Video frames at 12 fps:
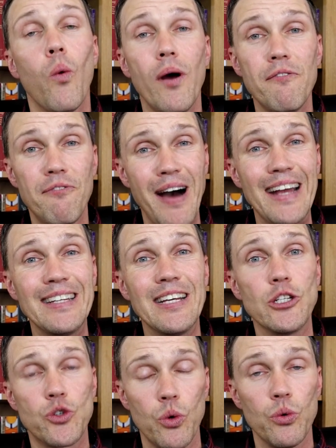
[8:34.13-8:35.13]
when
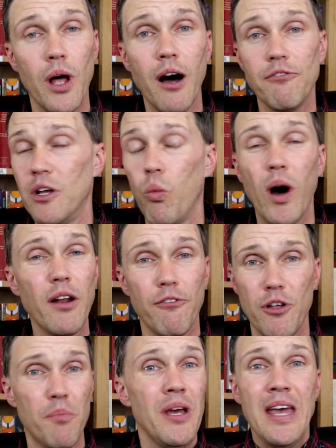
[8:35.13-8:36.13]
finding true love and one
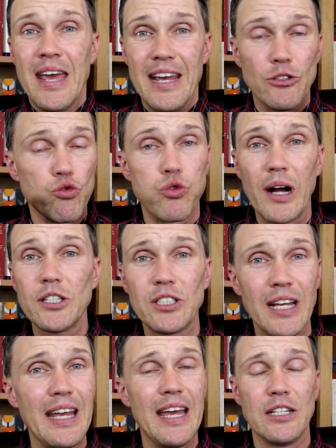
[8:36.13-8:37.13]
of them is
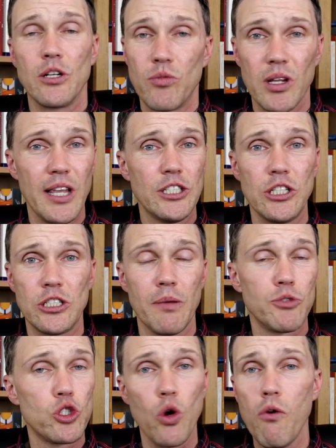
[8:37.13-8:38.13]
rushing into
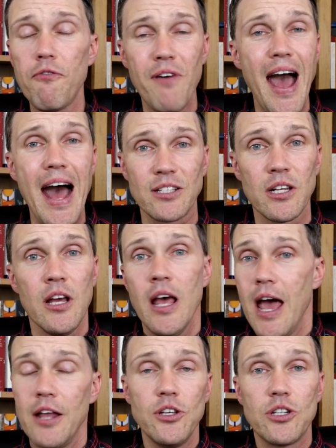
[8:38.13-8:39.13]
relationships so fast
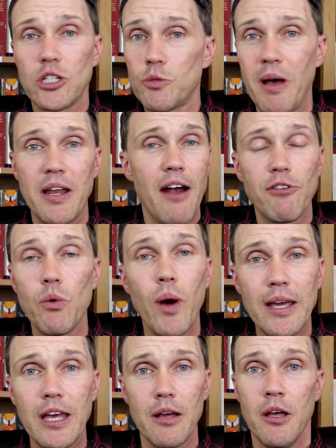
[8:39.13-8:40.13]
and you just spend every
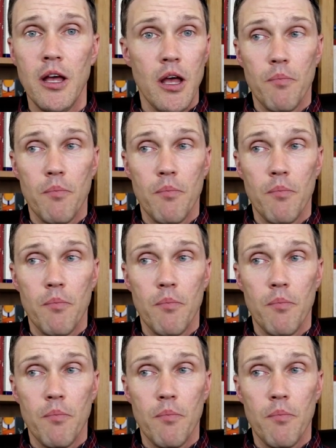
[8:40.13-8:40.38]
waking